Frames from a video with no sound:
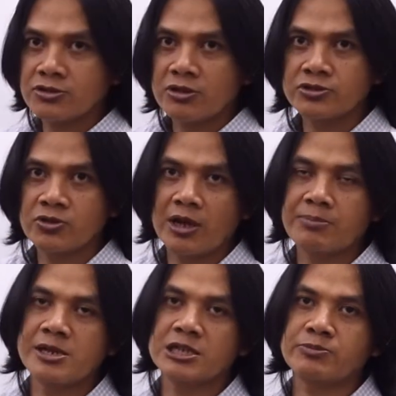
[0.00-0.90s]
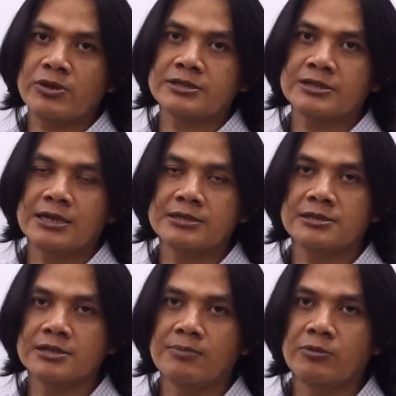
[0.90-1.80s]
is also can be expressed as
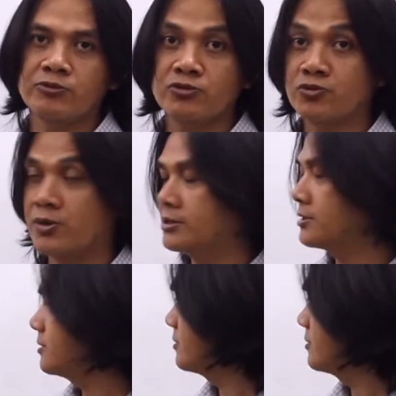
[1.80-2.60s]
the sum of two squares.